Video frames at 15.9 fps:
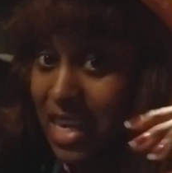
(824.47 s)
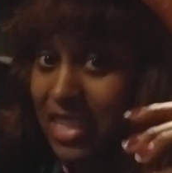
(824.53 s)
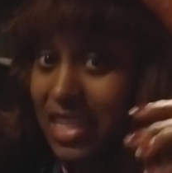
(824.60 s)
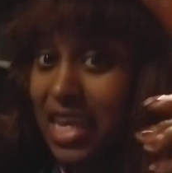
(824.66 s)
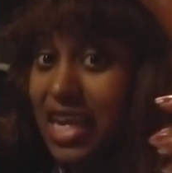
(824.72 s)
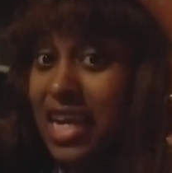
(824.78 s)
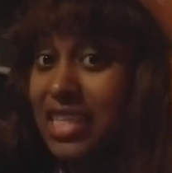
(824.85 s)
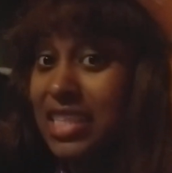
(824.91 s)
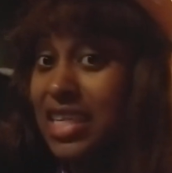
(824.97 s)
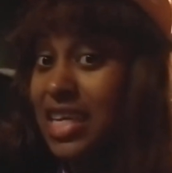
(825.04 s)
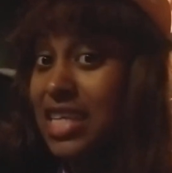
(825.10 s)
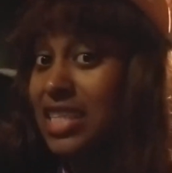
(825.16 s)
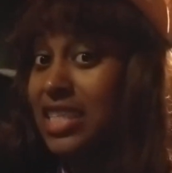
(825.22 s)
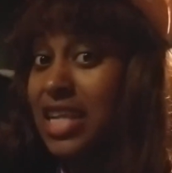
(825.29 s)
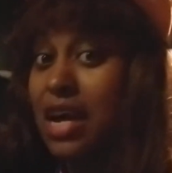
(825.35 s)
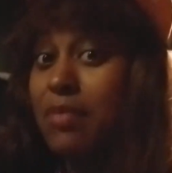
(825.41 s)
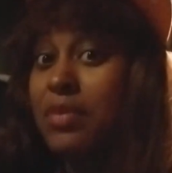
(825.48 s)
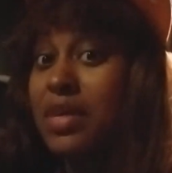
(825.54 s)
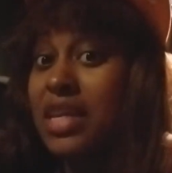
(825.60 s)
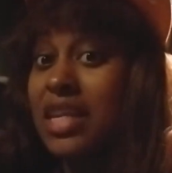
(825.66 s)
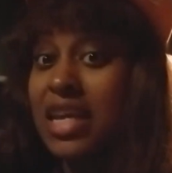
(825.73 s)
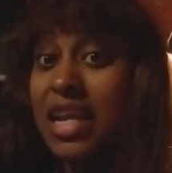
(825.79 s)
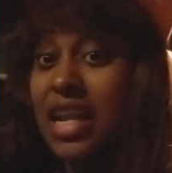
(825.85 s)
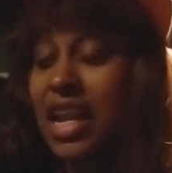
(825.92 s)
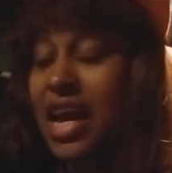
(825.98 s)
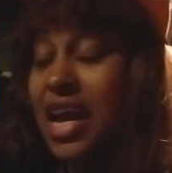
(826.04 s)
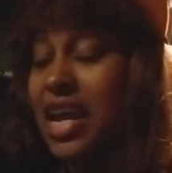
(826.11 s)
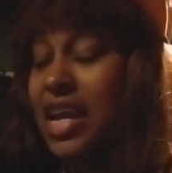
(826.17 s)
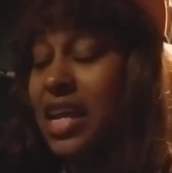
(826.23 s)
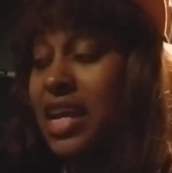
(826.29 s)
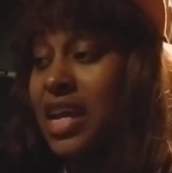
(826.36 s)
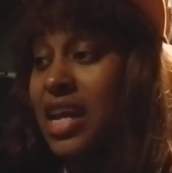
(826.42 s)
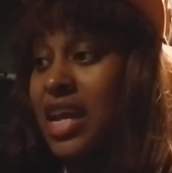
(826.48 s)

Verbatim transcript: I think I said something he didn't like